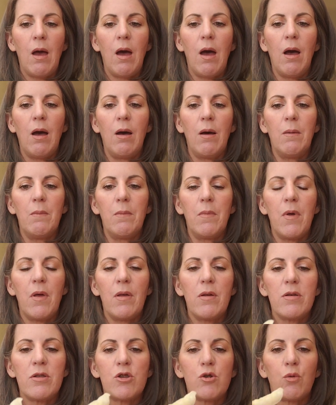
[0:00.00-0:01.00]

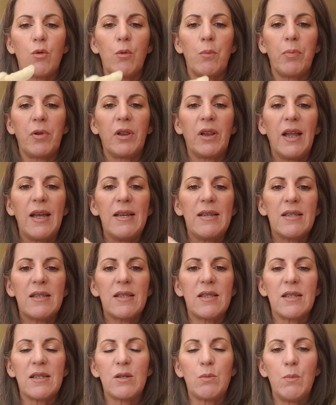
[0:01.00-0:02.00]
To
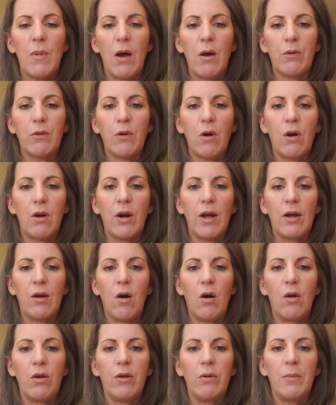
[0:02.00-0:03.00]
replace this mouth guard, I
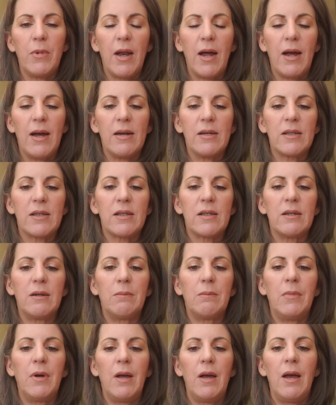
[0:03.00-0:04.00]
called them and I asked
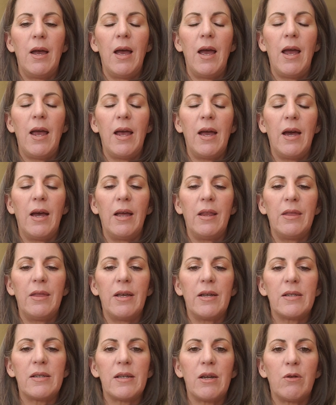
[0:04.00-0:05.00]
them, and
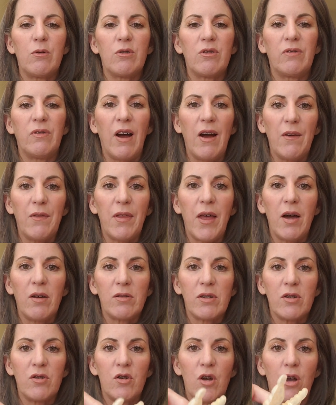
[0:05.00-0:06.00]
they said it was
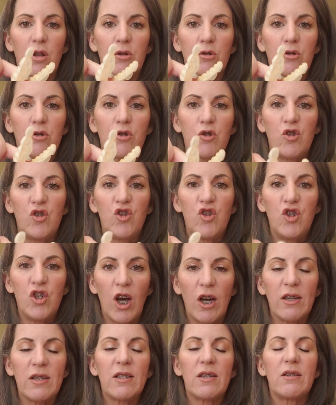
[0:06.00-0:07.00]
$5,000
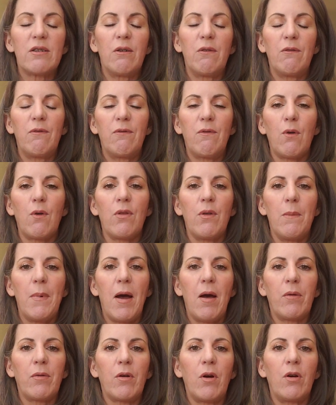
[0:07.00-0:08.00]
just for the
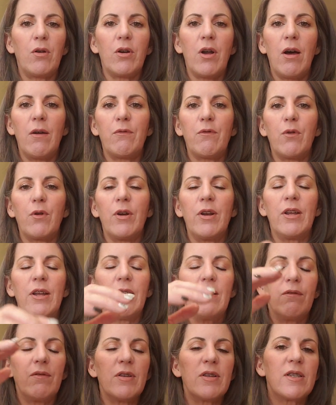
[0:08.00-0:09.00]
mouth guard, not for
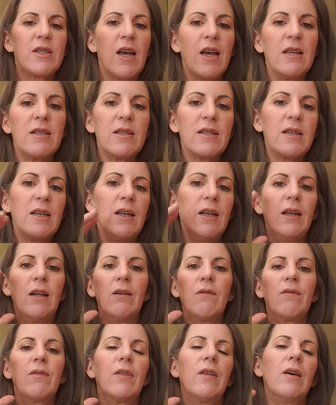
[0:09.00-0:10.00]
any of the tensing
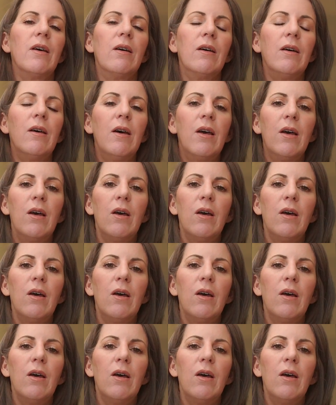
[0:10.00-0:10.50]
of the